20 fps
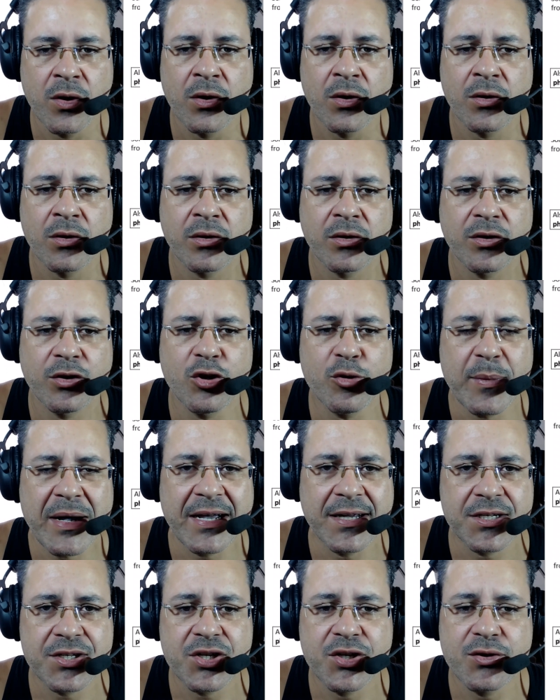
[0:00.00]
You might
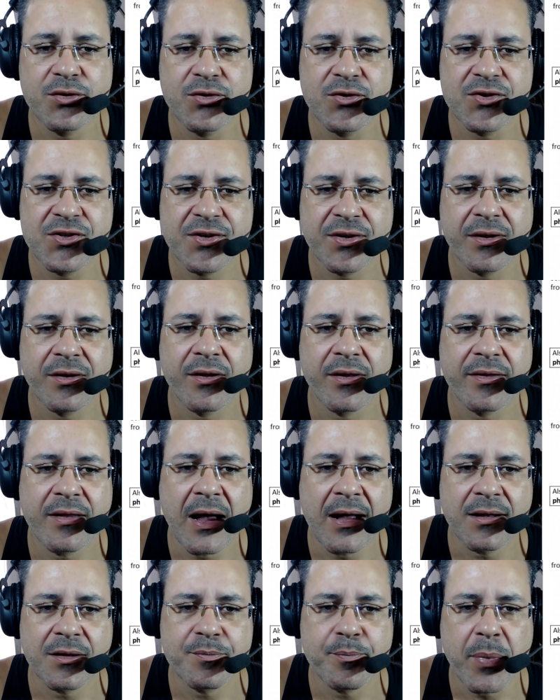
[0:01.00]
use that
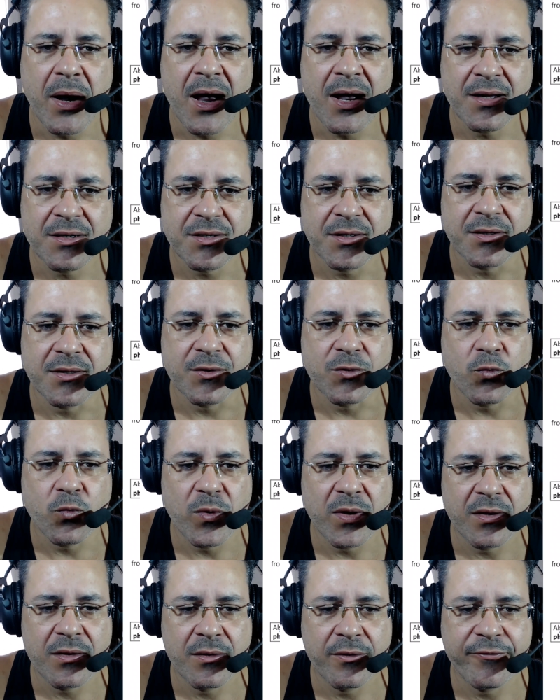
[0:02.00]
pattern with the
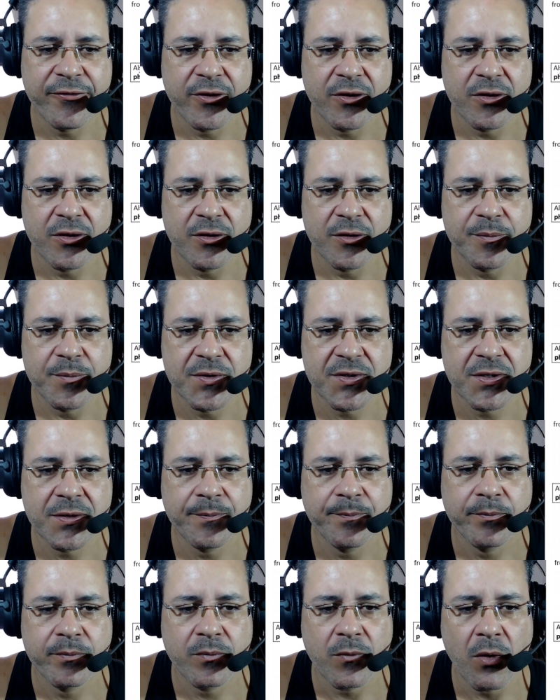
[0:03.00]
verbs,
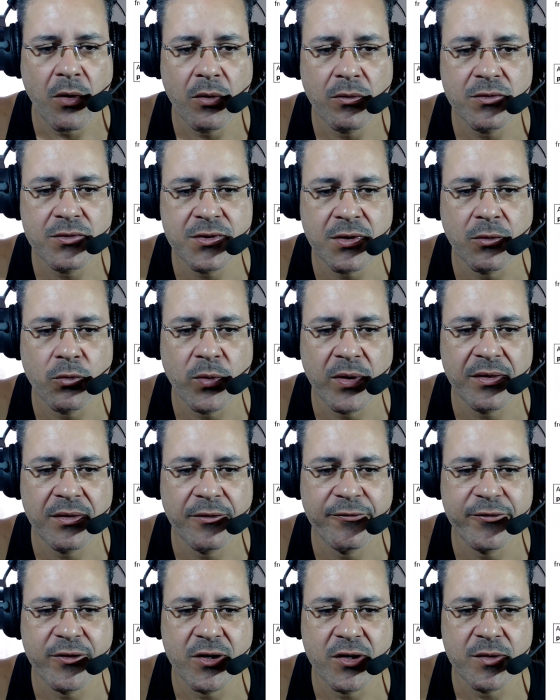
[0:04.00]
also with the
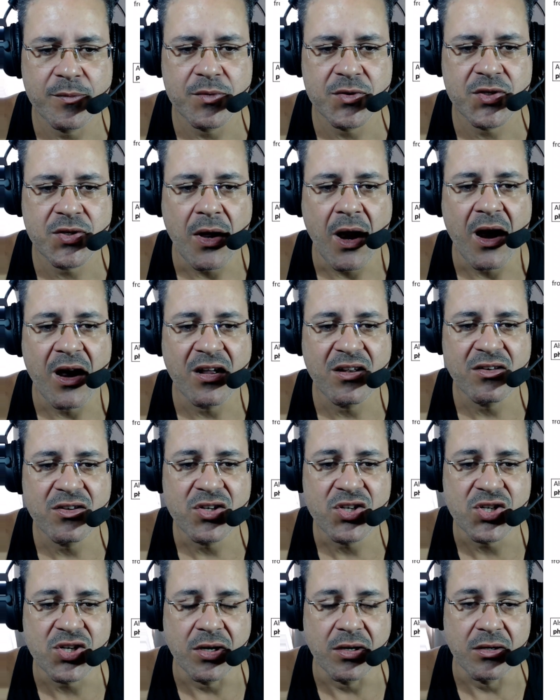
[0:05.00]
verbs
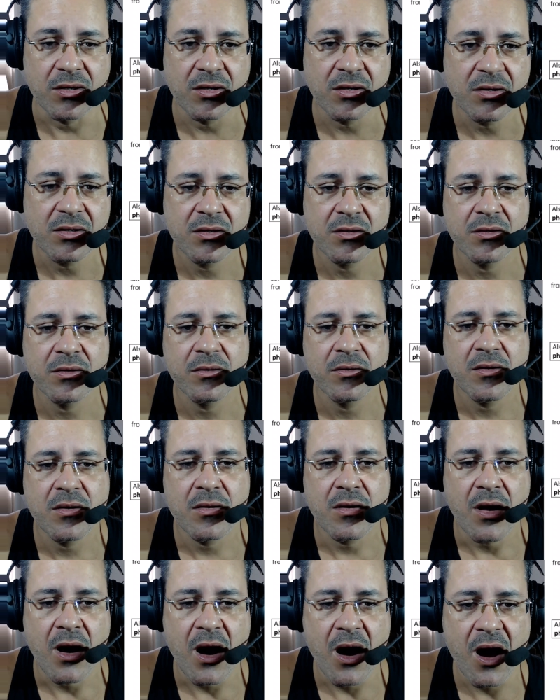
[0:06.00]
answer,
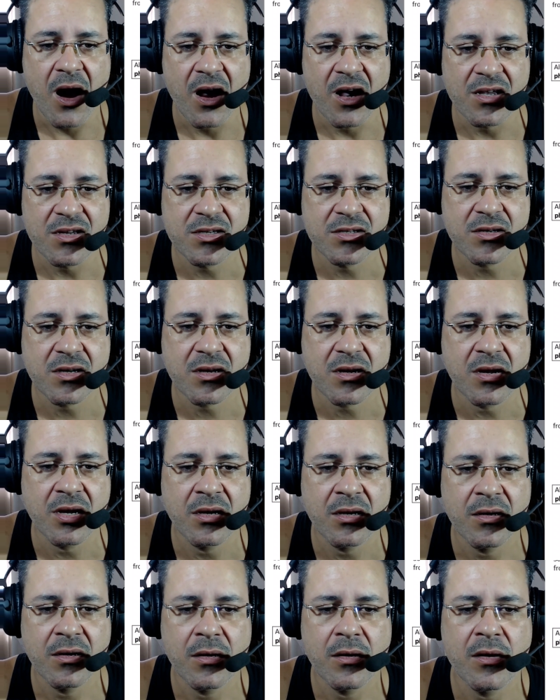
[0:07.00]
ask,
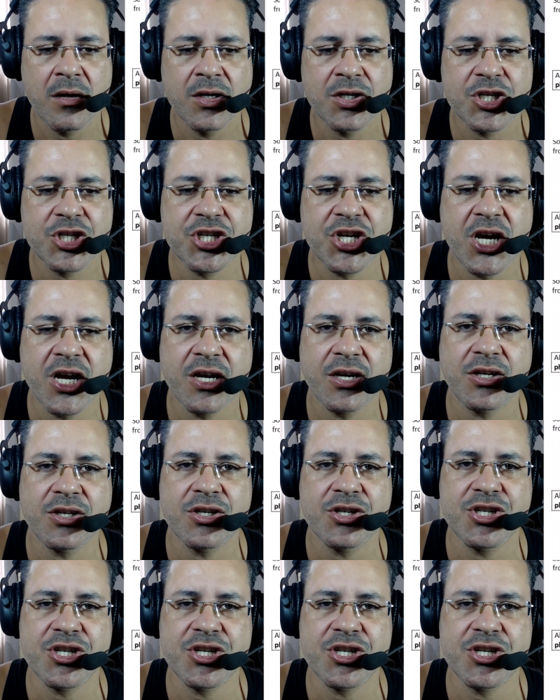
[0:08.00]
change,